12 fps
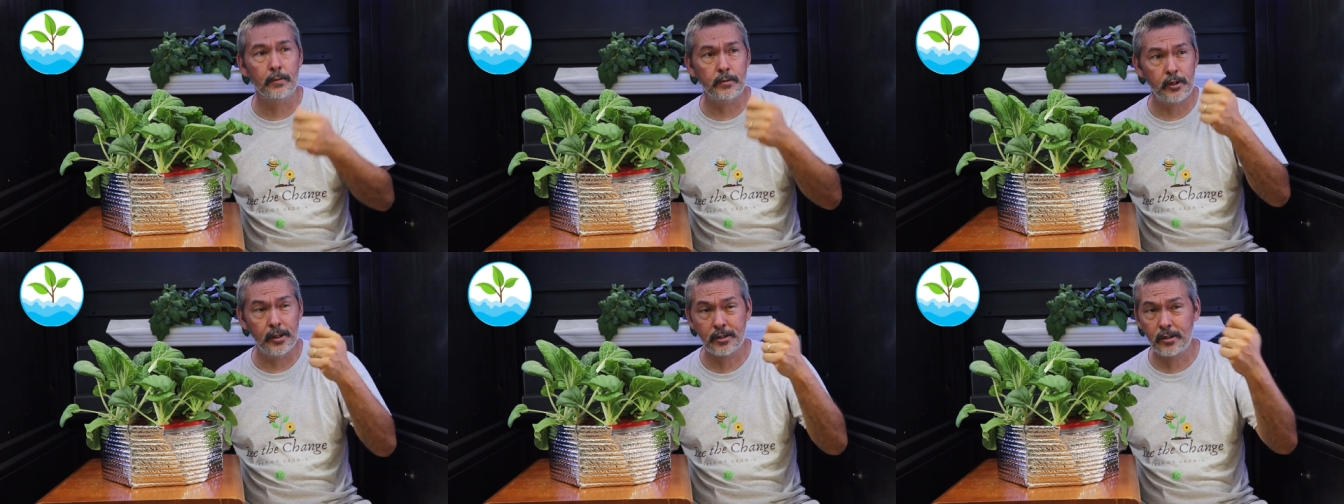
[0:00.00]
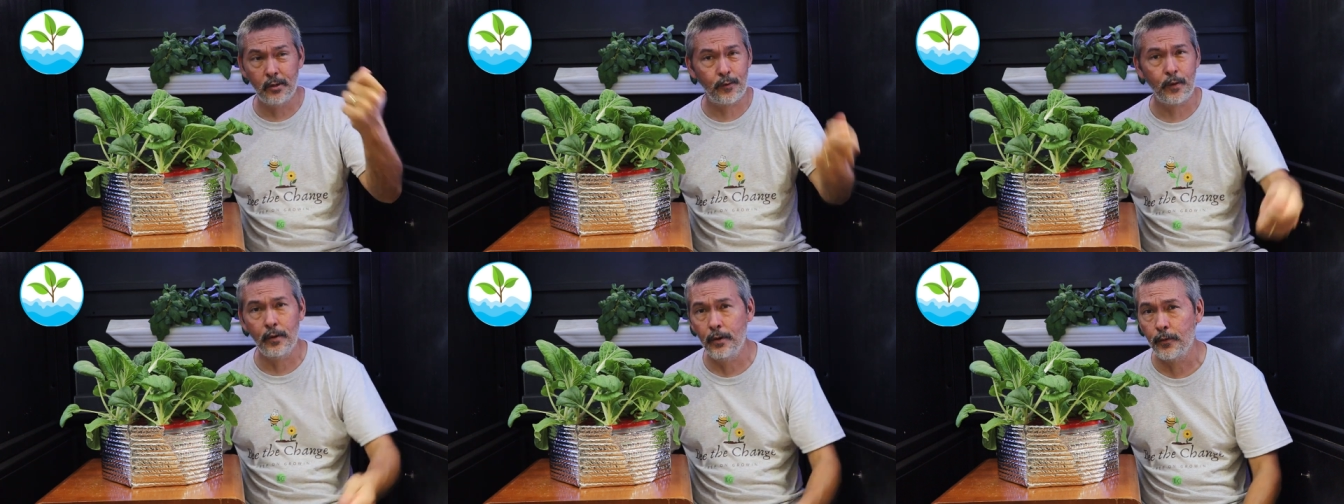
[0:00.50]
Don't just, the,
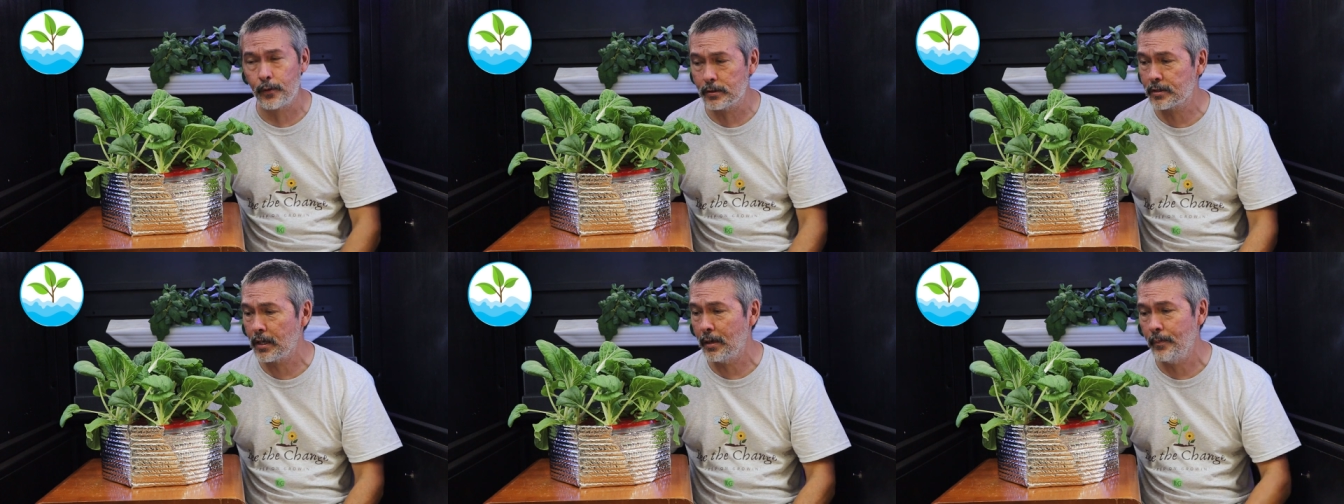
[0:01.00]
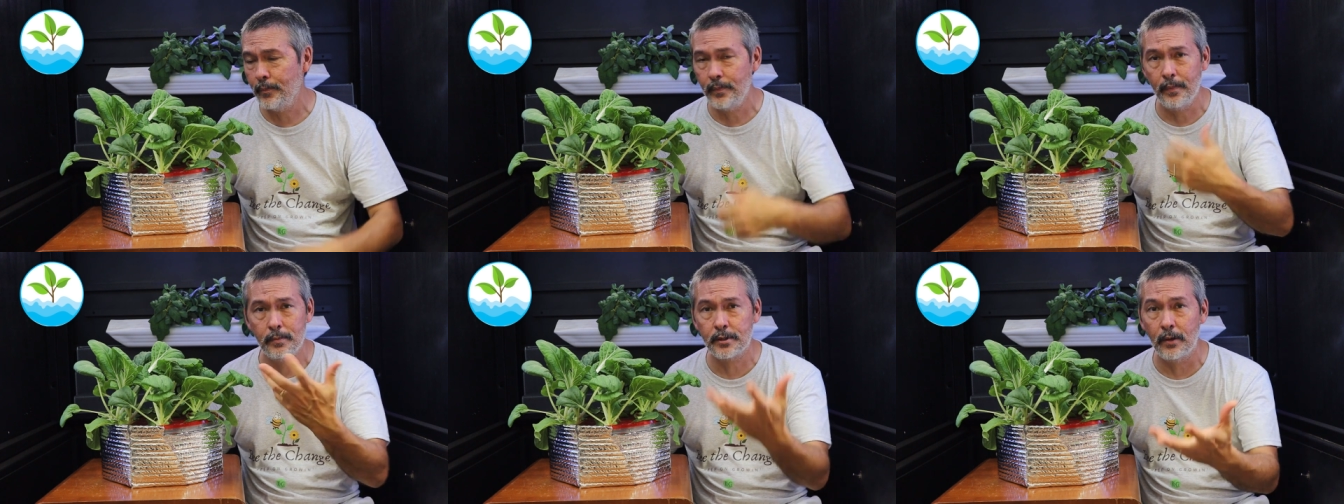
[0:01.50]
for the first
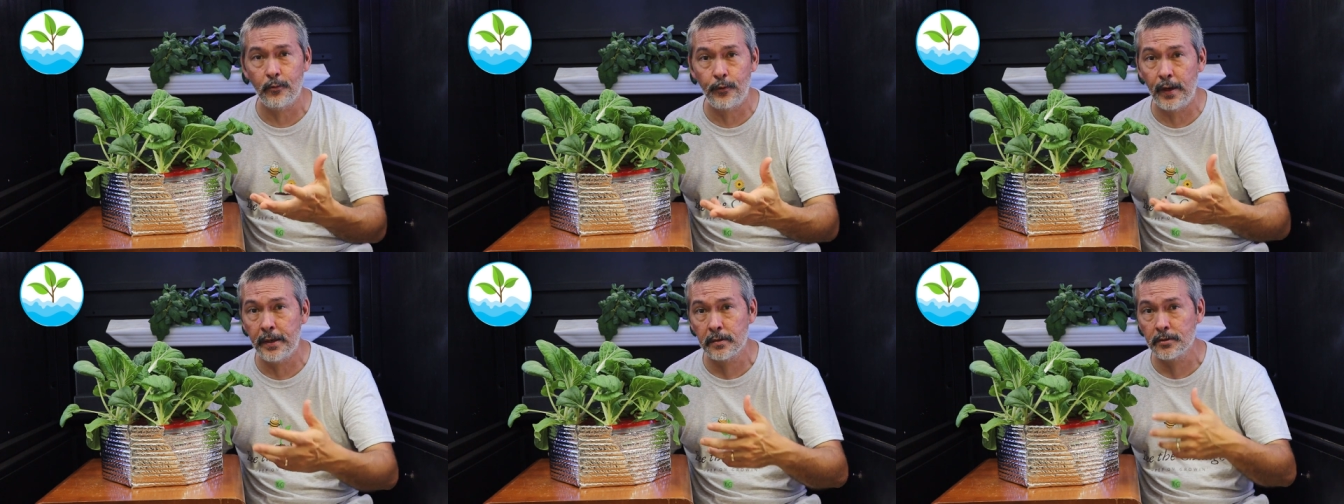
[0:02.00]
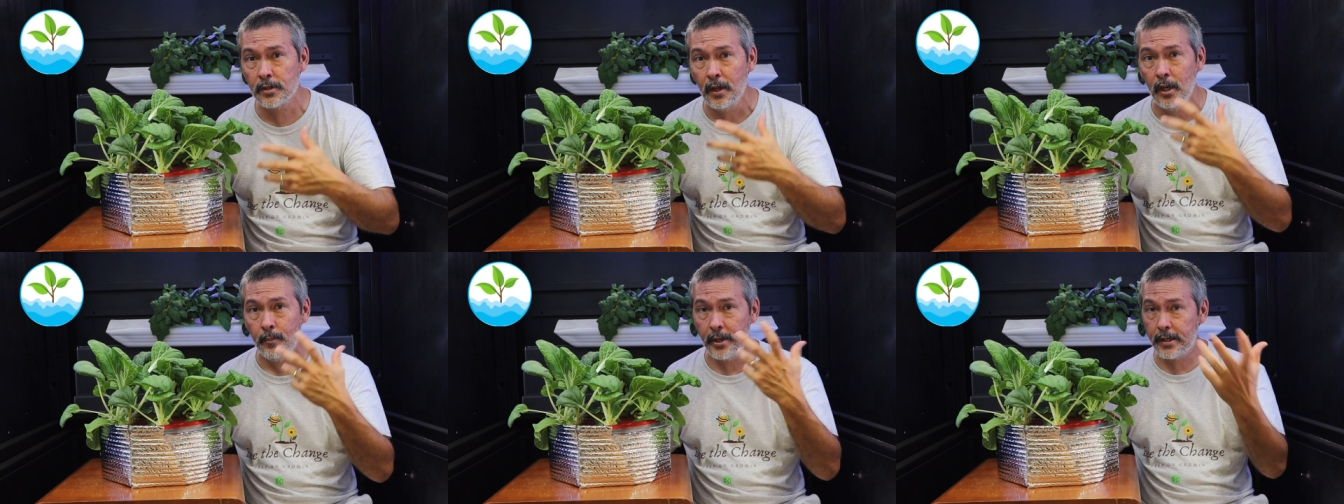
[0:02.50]
time something fails,
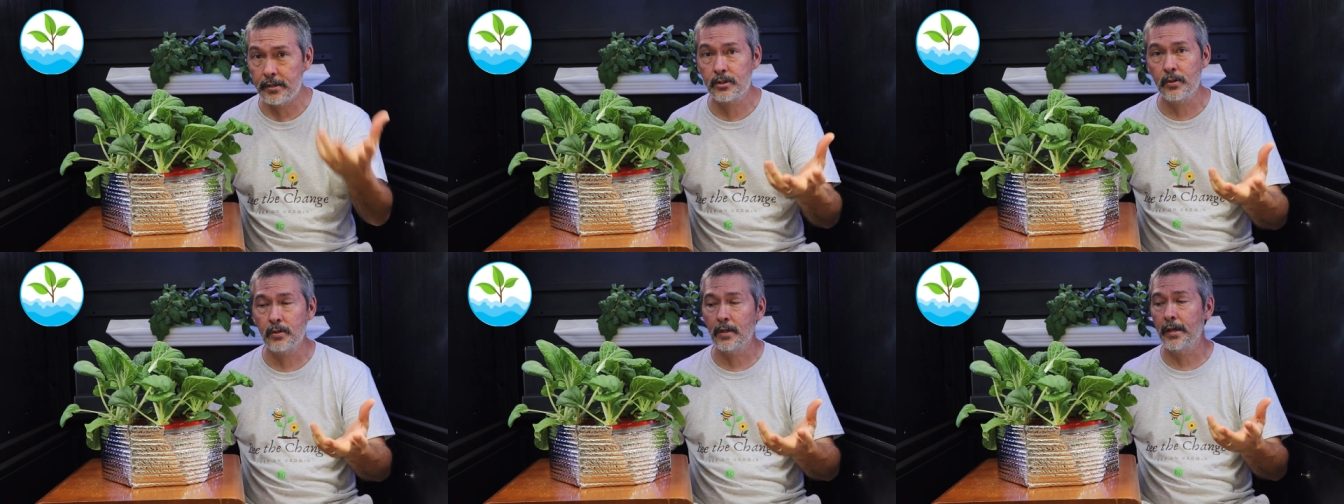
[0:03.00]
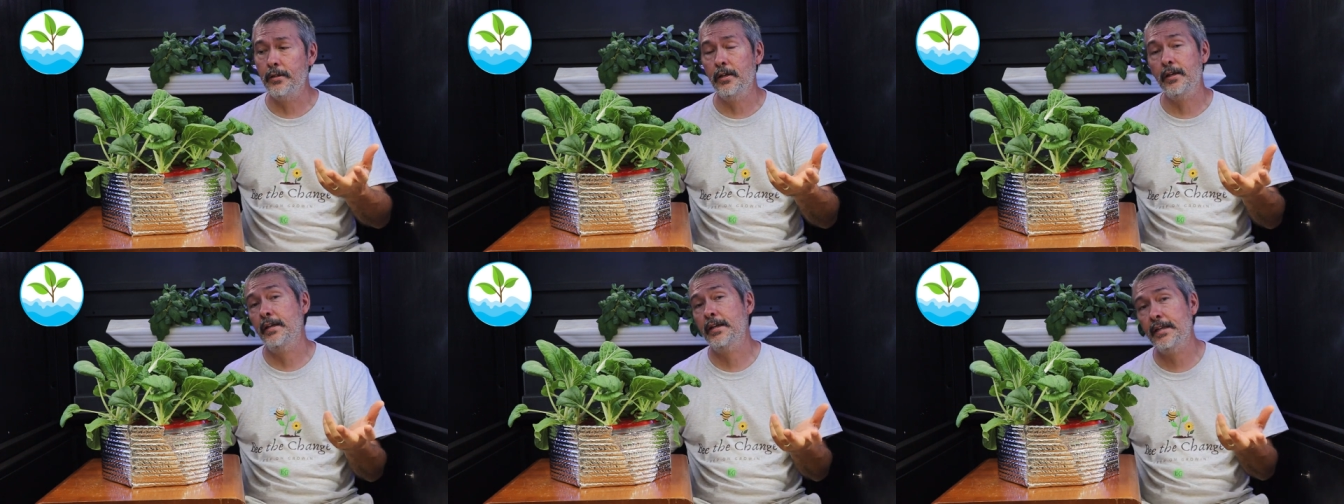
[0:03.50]
because sooner or later
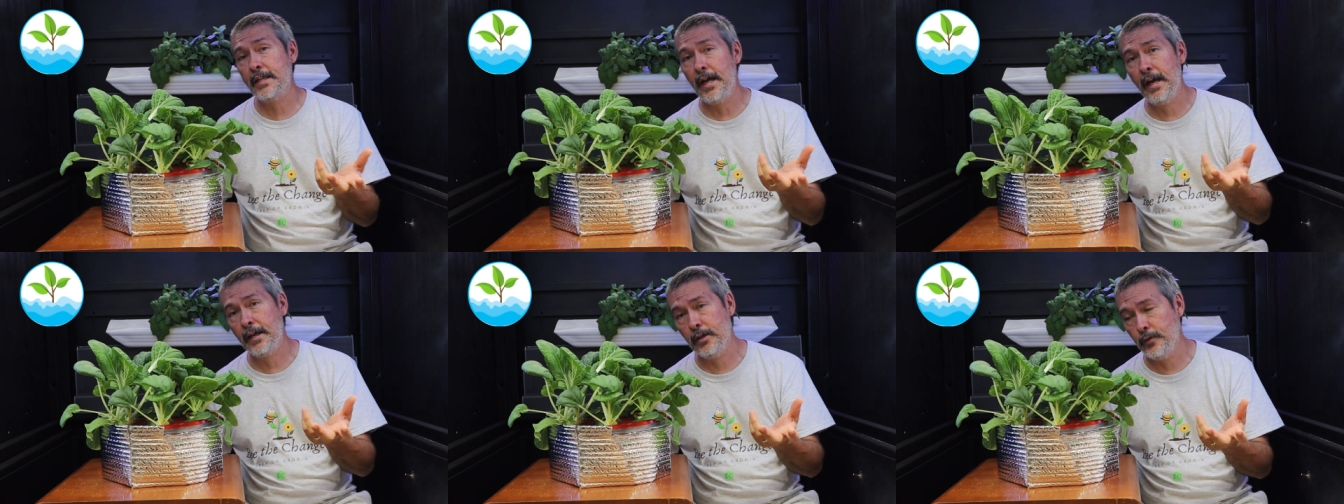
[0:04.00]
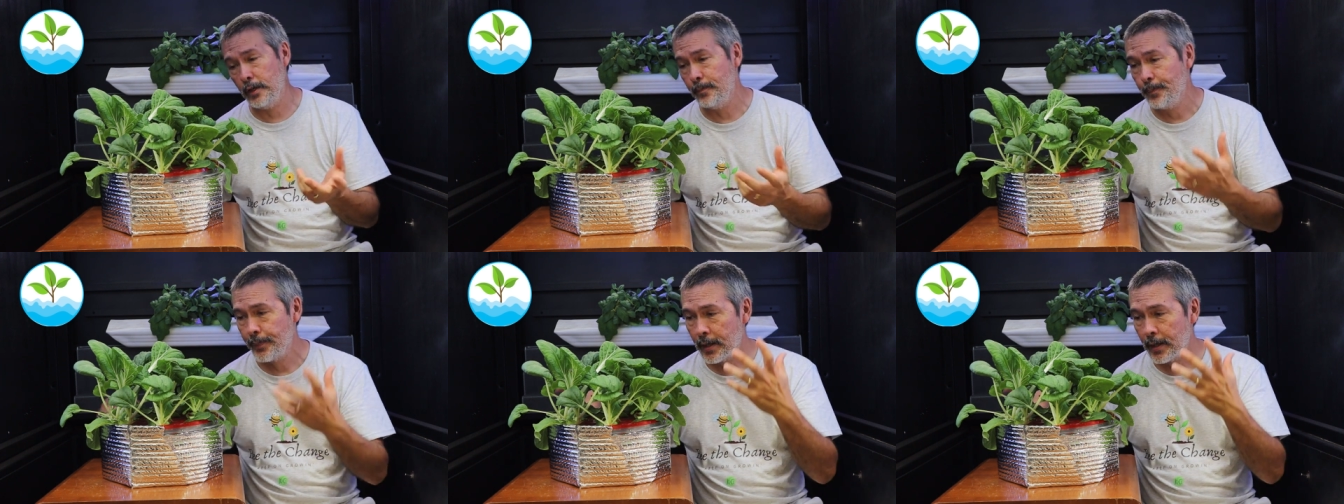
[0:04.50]
you're going to get the hang of it